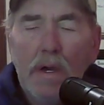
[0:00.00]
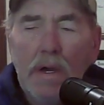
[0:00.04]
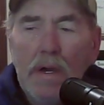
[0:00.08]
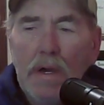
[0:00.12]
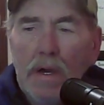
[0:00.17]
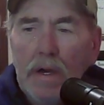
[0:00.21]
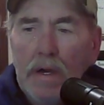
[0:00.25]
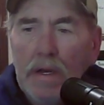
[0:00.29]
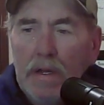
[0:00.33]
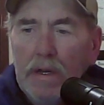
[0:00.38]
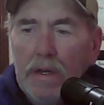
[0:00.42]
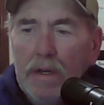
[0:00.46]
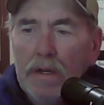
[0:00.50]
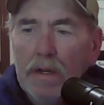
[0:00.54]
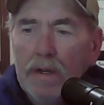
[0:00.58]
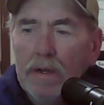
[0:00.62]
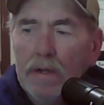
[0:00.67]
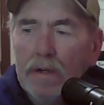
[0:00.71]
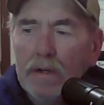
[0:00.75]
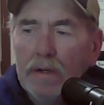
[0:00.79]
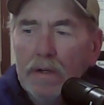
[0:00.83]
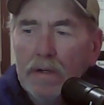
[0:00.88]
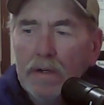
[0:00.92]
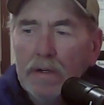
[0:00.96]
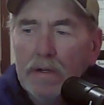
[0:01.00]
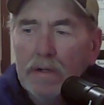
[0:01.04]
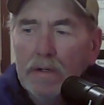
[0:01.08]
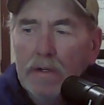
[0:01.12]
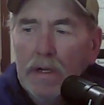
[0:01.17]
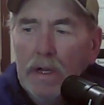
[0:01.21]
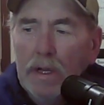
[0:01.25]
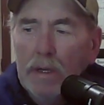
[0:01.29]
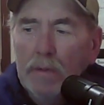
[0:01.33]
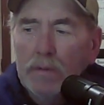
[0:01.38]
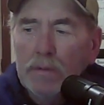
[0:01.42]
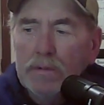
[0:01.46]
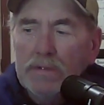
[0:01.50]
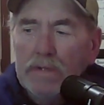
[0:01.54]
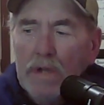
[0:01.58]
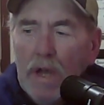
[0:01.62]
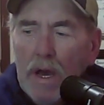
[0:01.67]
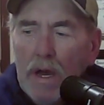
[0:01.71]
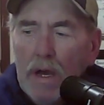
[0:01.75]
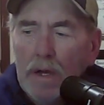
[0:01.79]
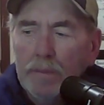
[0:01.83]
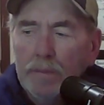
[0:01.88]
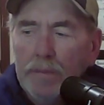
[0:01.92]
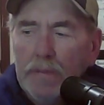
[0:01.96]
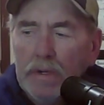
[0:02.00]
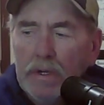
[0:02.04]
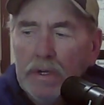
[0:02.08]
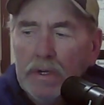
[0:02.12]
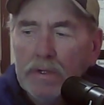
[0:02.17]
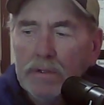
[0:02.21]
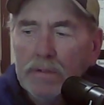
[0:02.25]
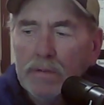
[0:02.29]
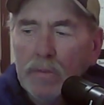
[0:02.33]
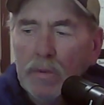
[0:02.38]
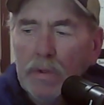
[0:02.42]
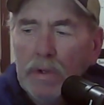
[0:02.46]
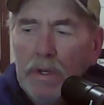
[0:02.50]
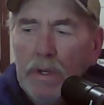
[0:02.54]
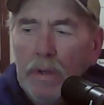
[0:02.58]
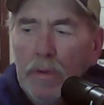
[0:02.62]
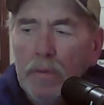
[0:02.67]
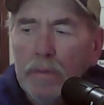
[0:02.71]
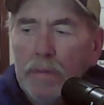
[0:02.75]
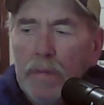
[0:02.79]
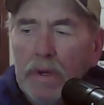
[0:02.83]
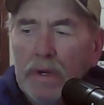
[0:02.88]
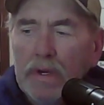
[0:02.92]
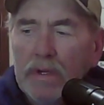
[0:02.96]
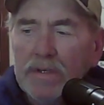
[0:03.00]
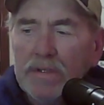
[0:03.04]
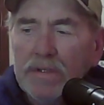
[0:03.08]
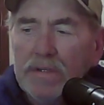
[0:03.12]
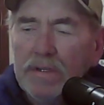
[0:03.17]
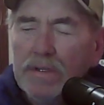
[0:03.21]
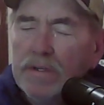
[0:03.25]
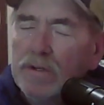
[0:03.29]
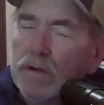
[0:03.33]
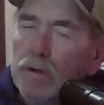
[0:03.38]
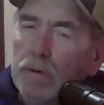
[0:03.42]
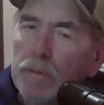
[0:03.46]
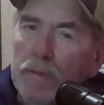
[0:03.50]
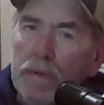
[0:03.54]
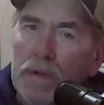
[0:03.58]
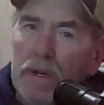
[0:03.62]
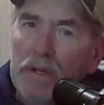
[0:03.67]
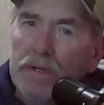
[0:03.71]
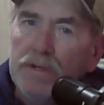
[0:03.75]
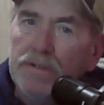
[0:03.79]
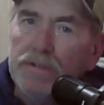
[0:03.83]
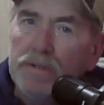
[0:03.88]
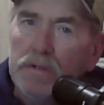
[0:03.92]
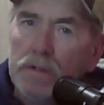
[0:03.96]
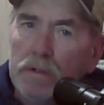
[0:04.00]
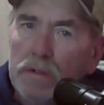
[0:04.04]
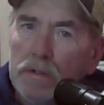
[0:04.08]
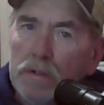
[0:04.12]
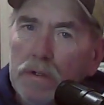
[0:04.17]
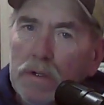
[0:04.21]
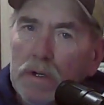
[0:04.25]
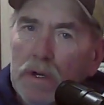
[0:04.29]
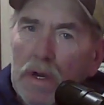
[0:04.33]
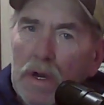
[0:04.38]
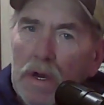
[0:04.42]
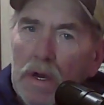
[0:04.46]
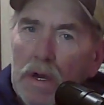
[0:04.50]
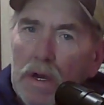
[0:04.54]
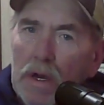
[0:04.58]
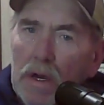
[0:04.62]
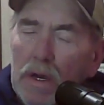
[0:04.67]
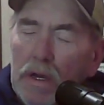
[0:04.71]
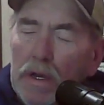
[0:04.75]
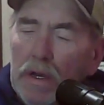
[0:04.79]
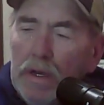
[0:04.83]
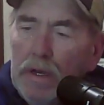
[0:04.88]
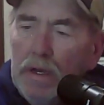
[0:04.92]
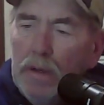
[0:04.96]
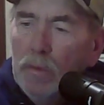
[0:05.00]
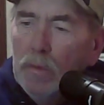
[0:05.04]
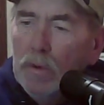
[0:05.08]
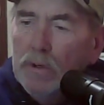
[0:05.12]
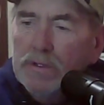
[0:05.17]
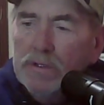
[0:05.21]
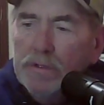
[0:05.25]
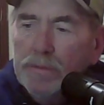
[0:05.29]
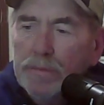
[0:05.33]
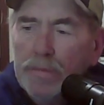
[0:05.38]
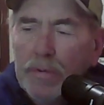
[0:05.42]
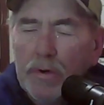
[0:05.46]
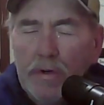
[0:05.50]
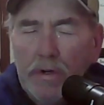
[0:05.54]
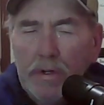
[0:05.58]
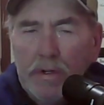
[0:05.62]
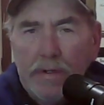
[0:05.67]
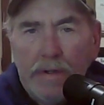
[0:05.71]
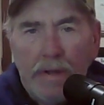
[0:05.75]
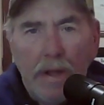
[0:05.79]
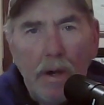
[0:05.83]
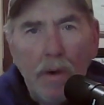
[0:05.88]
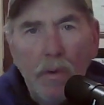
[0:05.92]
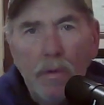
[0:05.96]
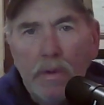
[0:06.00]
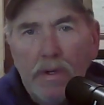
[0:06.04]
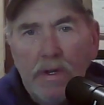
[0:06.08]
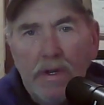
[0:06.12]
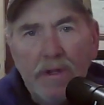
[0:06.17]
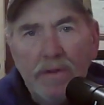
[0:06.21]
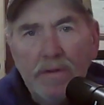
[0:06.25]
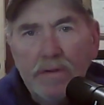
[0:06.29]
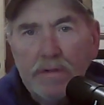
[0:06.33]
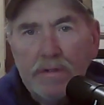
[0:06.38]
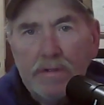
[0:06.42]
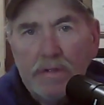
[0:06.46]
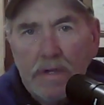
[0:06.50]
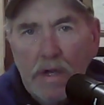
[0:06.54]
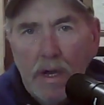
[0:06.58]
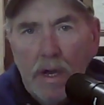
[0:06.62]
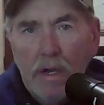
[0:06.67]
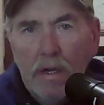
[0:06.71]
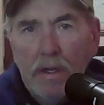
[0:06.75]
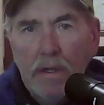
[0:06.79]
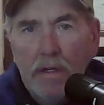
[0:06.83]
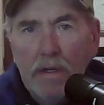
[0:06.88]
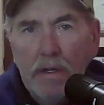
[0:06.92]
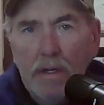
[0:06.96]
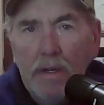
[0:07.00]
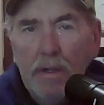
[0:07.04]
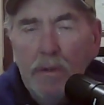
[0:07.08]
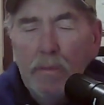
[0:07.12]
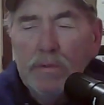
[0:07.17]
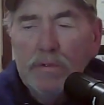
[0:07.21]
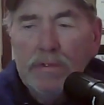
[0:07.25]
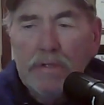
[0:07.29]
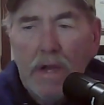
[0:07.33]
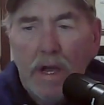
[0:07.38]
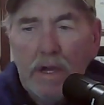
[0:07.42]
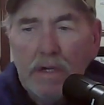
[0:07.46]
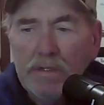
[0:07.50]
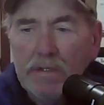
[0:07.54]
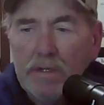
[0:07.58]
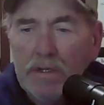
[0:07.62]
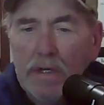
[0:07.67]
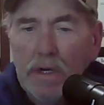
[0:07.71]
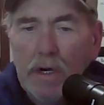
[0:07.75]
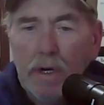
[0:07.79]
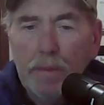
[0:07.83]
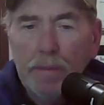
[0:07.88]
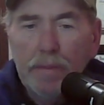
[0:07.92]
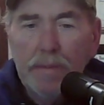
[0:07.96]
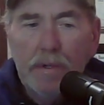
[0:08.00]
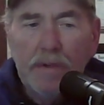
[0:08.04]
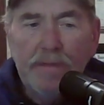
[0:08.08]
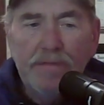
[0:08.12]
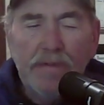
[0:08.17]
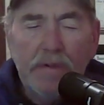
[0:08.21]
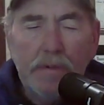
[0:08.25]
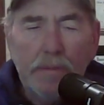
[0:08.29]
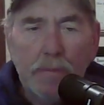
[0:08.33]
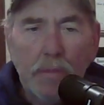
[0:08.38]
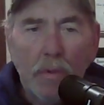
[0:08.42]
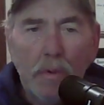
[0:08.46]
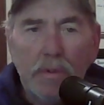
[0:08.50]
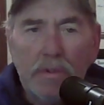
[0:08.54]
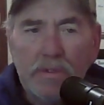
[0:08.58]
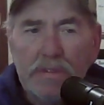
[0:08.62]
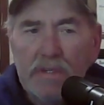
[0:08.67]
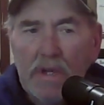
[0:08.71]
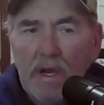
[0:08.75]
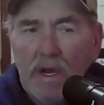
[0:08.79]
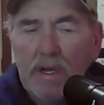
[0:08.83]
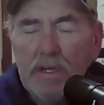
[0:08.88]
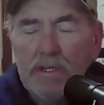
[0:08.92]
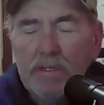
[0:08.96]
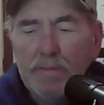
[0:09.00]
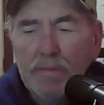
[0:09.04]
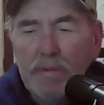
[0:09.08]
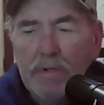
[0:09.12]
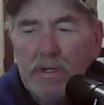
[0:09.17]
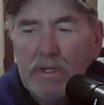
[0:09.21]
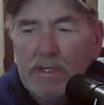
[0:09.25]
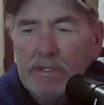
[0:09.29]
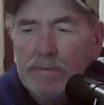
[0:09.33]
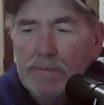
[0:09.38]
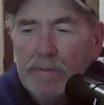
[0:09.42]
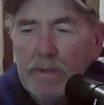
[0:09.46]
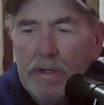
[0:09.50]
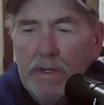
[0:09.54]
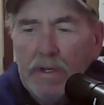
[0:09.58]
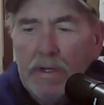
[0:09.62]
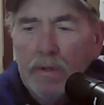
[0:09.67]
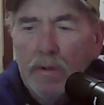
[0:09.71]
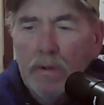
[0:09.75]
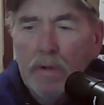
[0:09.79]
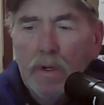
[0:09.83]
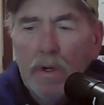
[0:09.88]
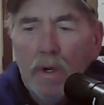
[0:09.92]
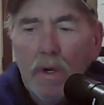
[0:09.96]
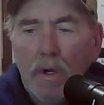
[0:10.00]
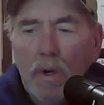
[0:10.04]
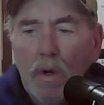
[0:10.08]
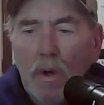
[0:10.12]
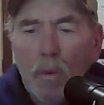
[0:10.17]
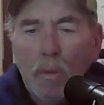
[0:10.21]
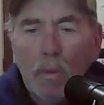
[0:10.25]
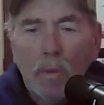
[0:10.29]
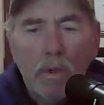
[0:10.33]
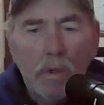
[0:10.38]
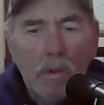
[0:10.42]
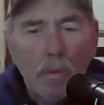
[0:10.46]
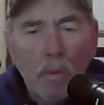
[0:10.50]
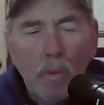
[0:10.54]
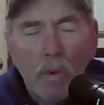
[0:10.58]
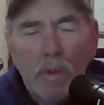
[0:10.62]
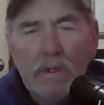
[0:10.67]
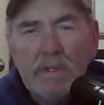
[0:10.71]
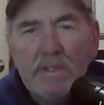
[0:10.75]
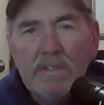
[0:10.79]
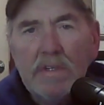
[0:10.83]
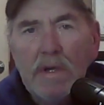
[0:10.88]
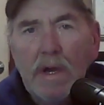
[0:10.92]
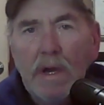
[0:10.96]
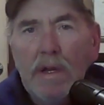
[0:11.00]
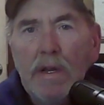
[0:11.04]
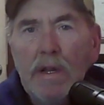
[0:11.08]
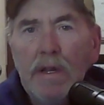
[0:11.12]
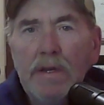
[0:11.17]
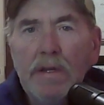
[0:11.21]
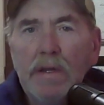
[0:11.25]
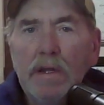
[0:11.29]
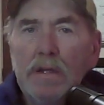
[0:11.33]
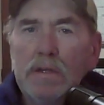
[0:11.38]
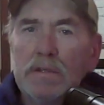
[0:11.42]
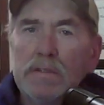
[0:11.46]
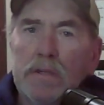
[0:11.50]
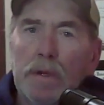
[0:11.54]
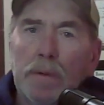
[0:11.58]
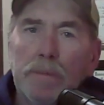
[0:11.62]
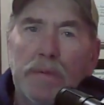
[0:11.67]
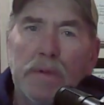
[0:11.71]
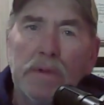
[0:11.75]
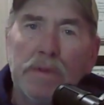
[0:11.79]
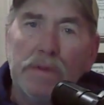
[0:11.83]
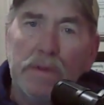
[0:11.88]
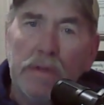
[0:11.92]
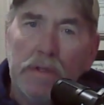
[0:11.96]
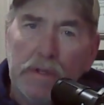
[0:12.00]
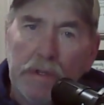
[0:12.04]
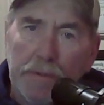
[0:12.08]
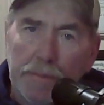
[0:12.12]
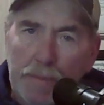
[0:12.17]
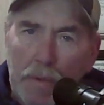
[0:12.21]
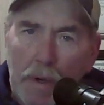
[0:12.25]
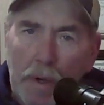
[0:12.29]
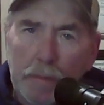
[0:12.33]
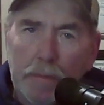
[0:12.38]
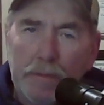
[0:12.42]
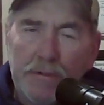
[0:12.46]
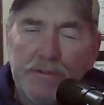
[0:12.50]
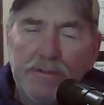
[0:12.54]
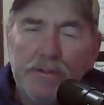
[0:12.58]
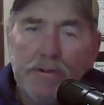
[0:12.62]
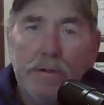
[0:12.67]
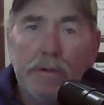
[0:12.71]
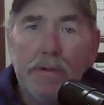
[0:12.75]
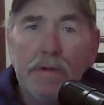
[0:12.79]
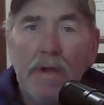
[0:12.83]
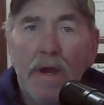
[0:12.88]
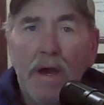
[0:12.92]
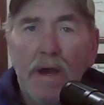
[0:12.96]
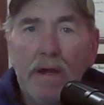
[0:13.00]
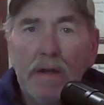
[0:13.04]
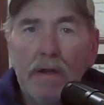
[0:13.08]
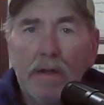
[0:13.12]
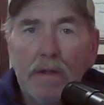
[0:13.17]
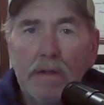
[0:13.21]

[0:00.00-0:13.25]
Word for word: And it was odd because when he would make his determination, he wasn't putting down either side. He was actually uplifting both sides, but explaining where one side had done something they probably shouldn't have.